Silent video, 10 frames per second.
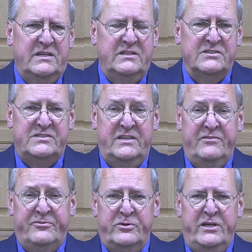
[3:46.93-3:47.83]
You see,
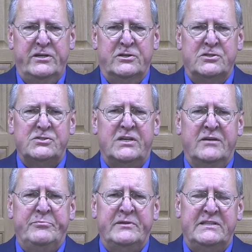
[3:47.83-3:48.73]
for years,
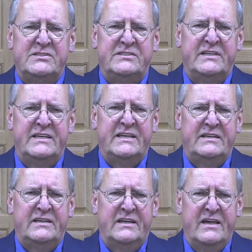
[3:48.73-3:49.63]
companies
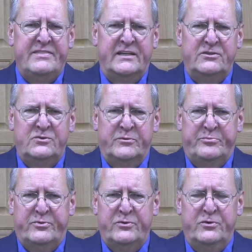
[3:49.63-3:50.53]
did nothing to
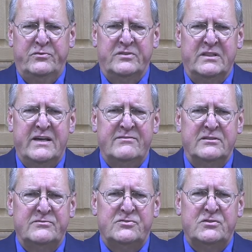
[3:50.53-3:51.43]
improve the level
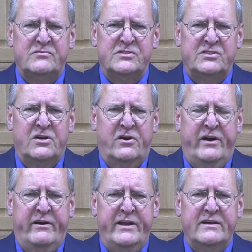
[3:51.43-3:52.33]
of service in our
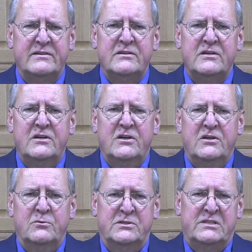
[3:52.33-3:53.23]
area,
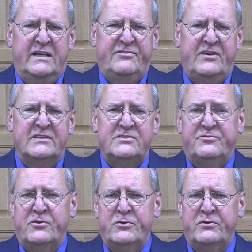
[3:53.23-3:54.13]
which left us
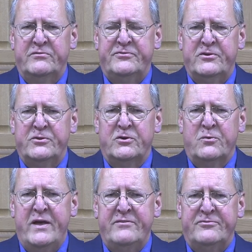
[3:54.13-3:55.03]
further and further
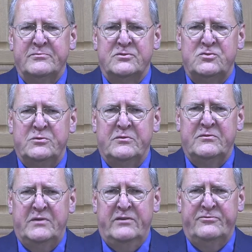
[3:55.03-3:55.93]
away from the
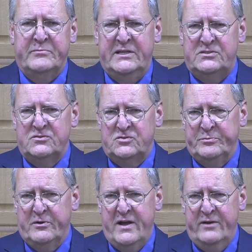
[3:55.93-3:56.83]
information
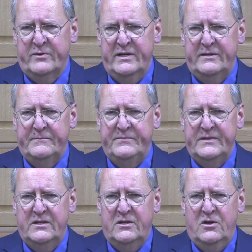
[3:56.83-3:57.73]
superhighway,
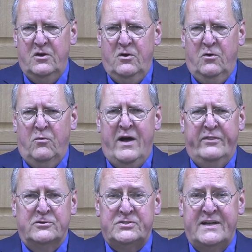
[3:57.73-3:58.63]
while
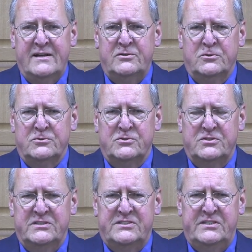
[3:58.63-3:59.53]
their stockholders
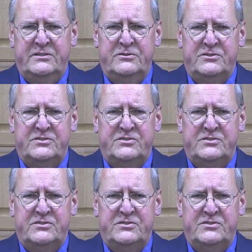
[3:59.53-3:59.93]
continued to